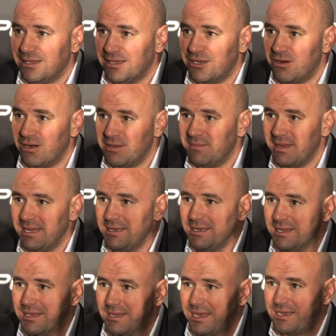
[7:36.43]
You know what I
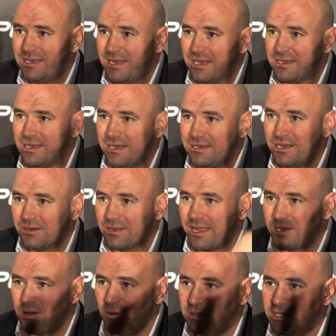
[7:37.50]
mean? And they're
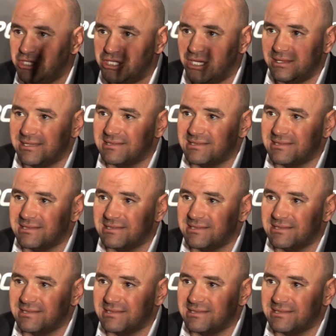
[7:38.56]
like, holy shit,